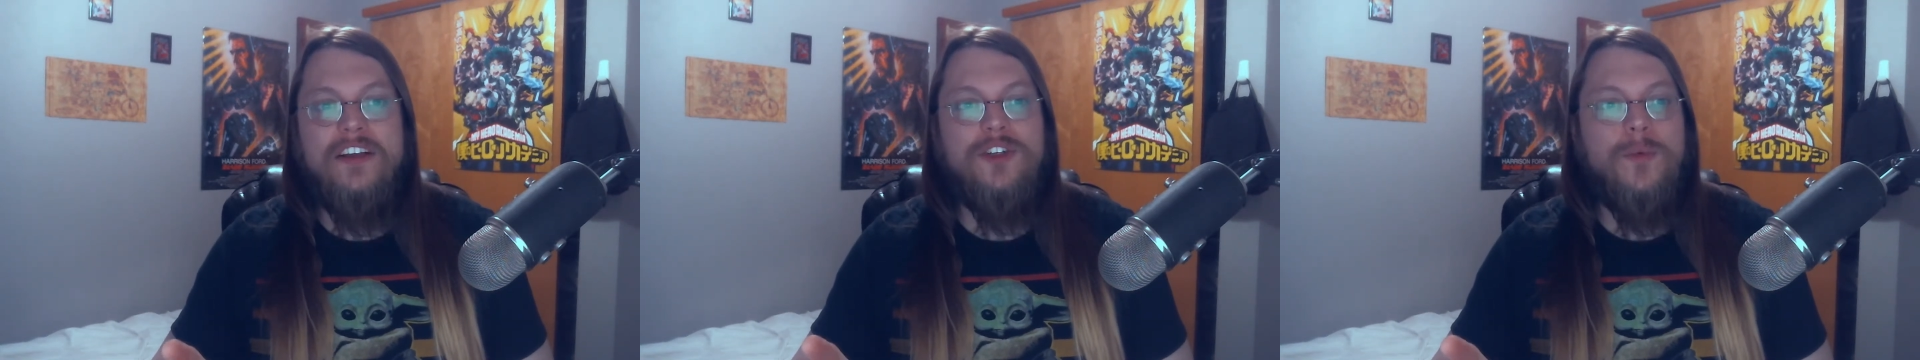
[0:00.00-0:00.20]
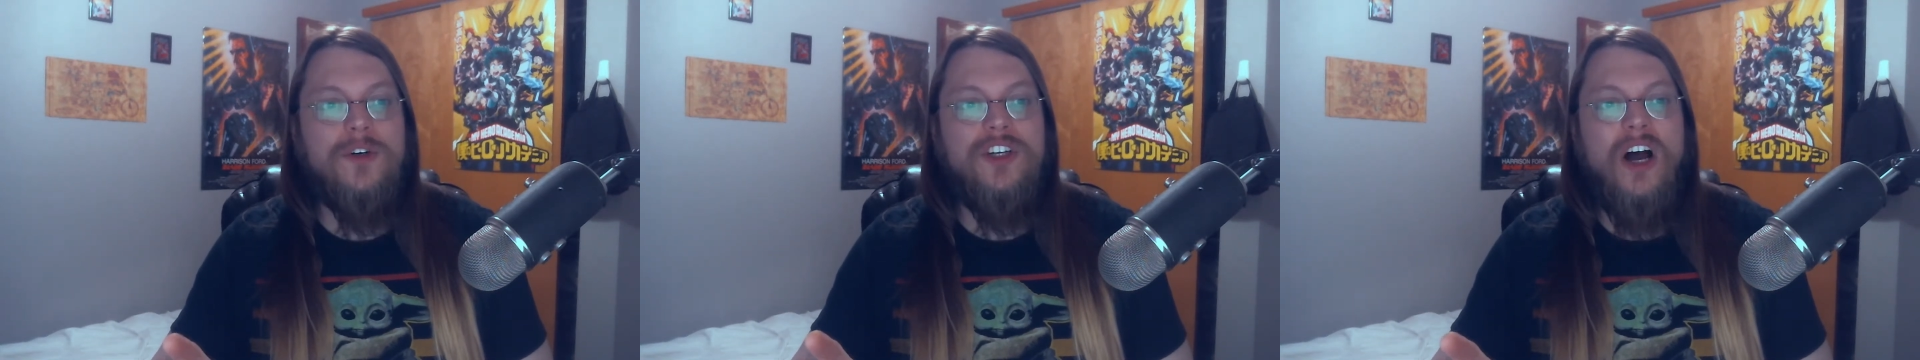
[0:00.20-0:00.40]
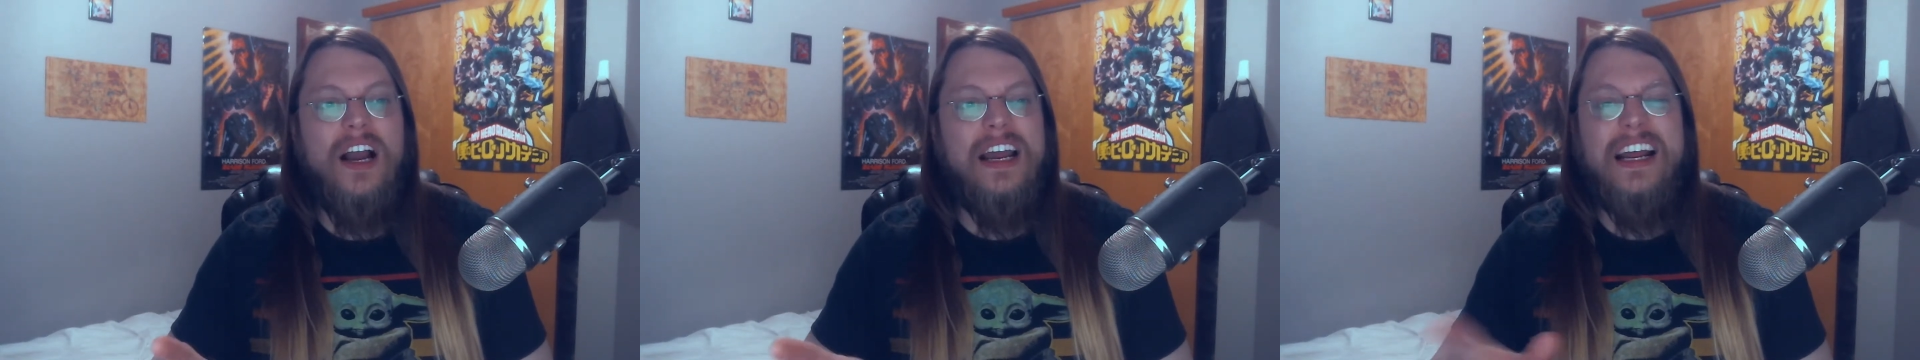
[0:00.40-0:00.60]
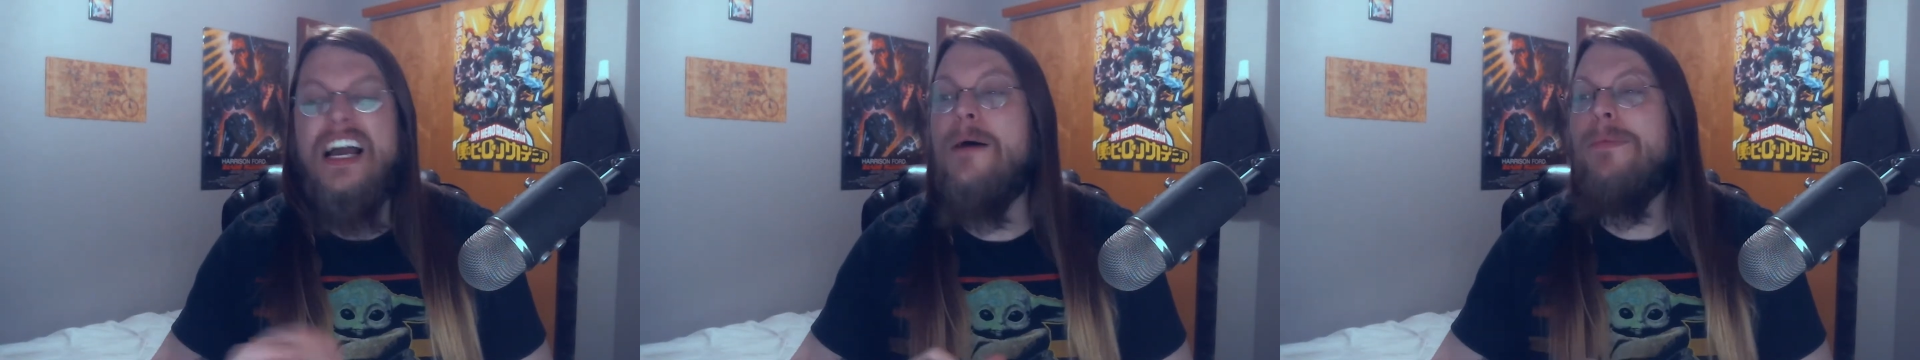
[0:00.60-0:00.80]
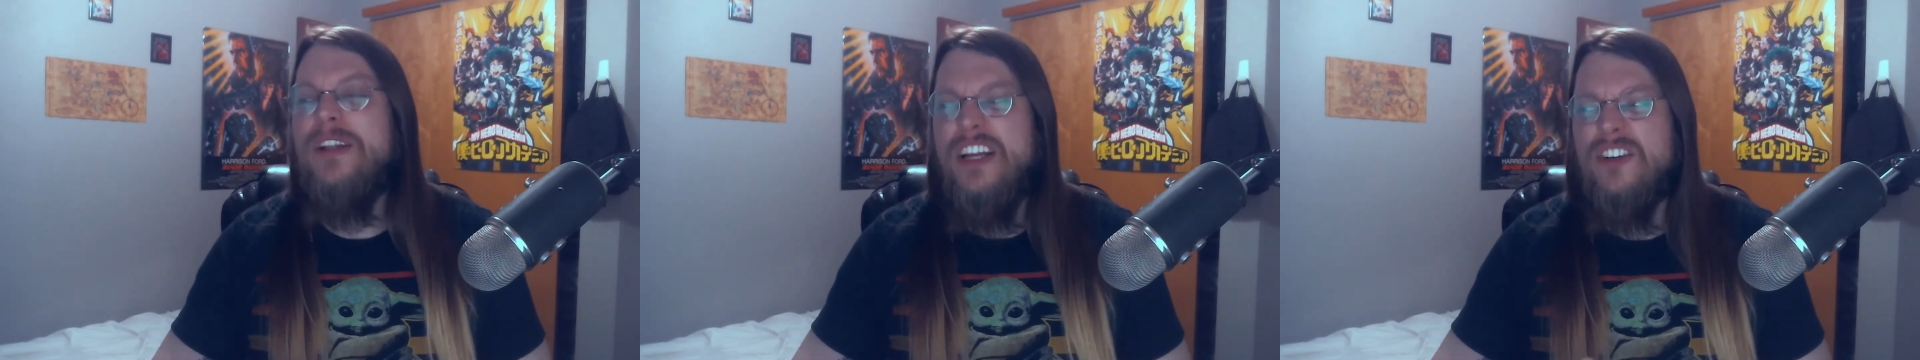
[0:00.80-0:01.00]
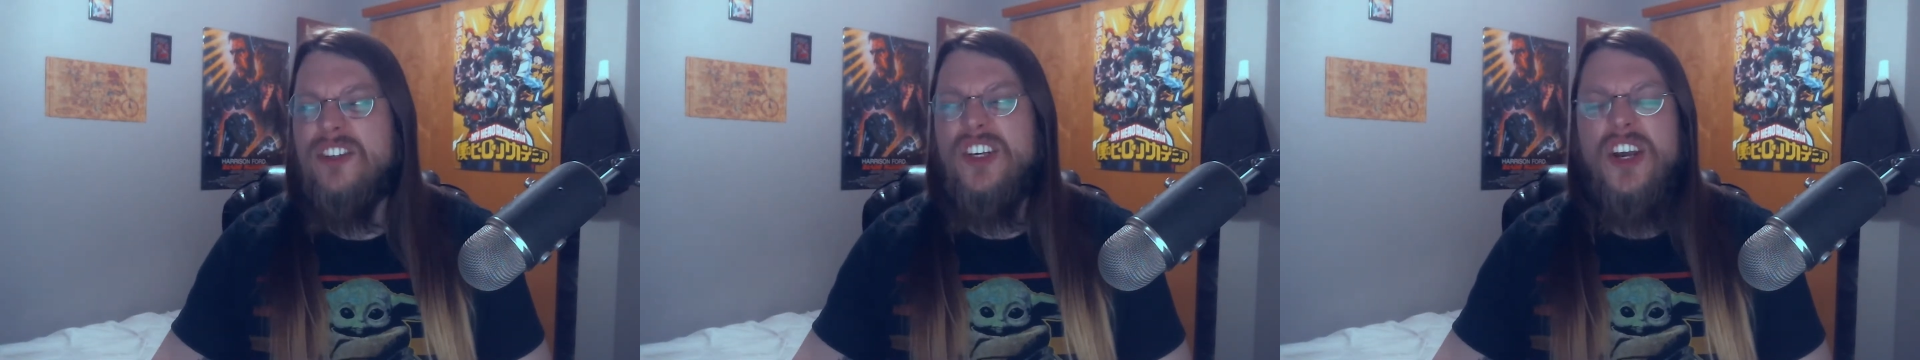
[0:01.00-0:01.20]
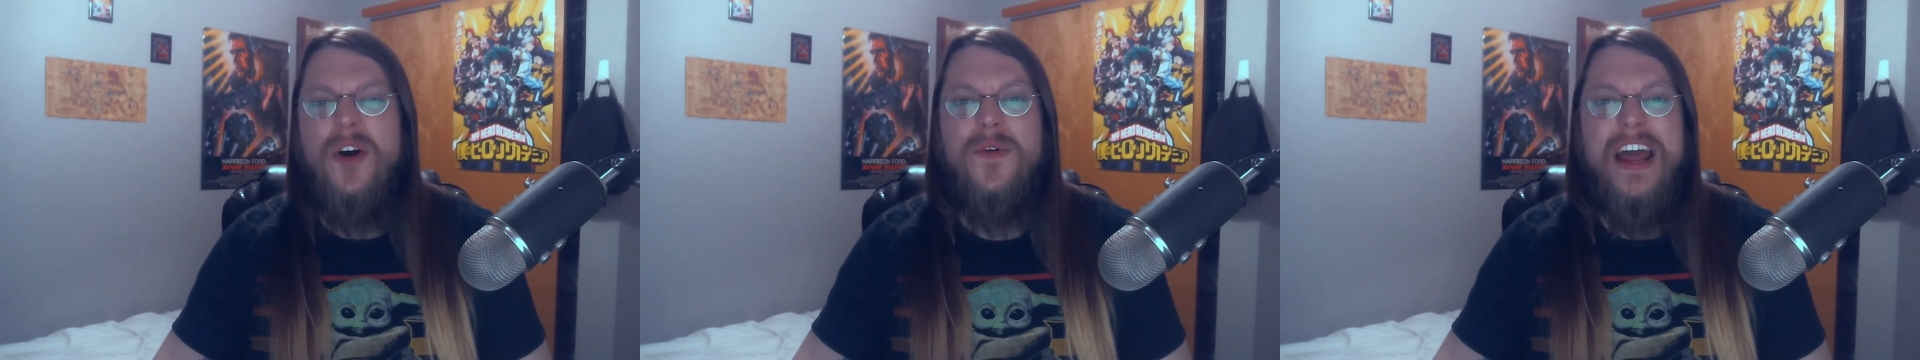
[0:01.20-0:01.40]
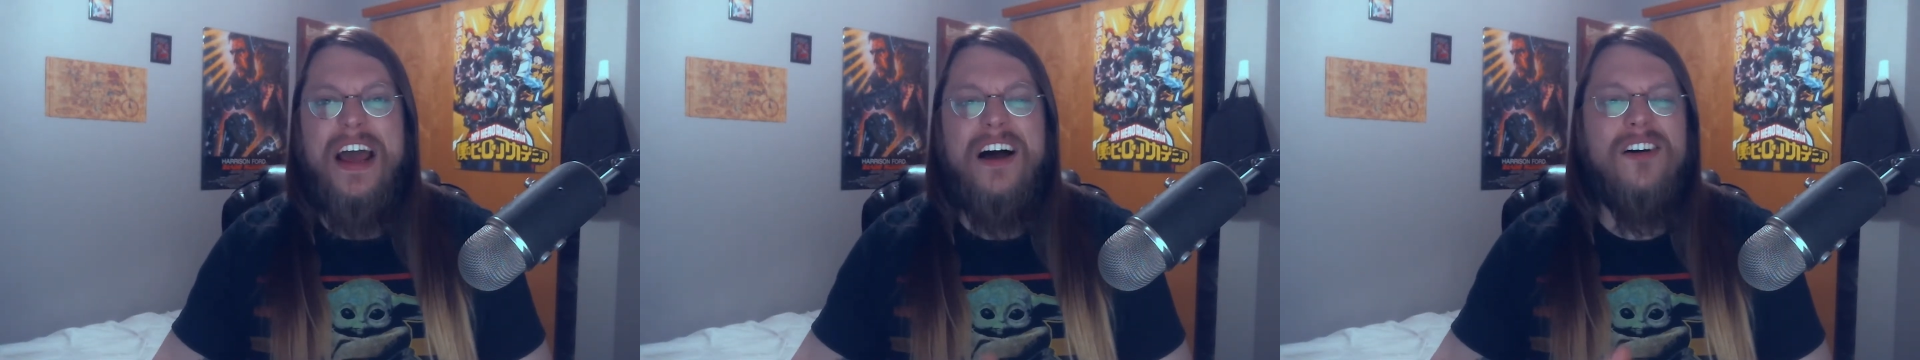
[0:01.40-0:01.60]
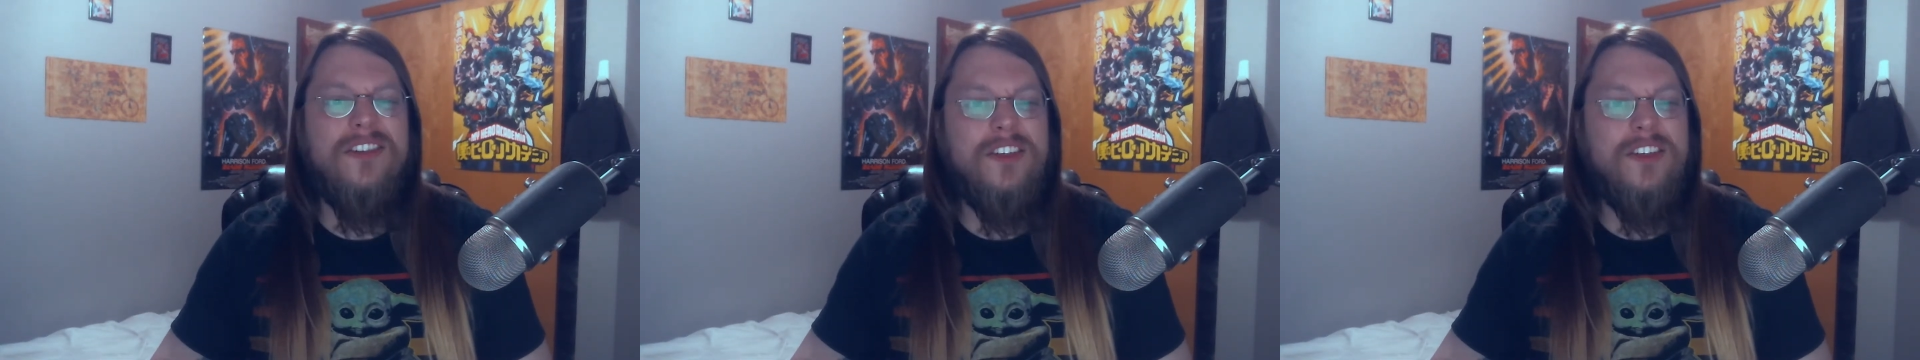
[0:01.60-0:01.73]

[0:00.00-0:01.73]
So we're talking a couple of years ago now,